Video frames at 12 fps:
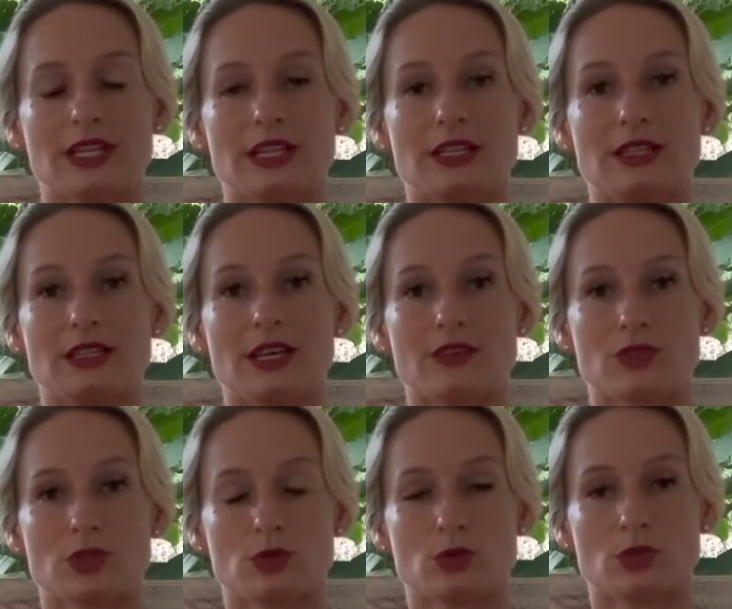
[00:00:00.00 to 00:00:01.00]
and in the
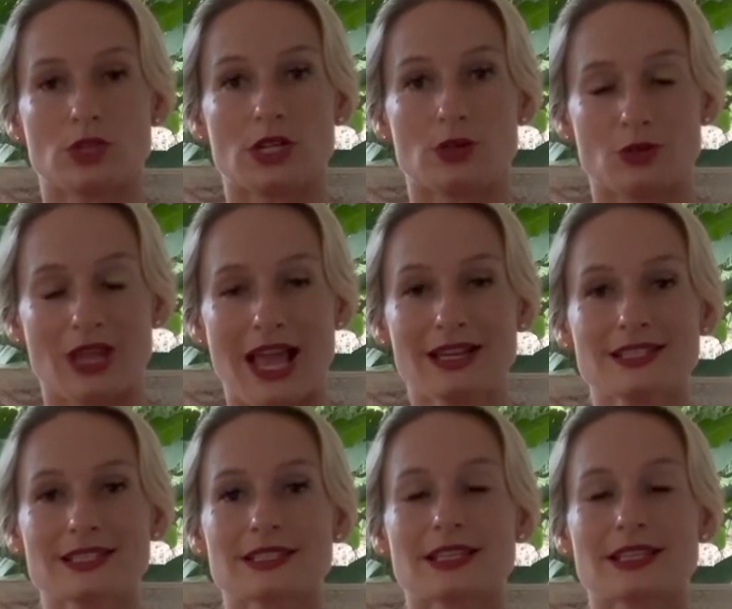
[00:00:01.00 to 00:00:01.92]
afternoon Relax.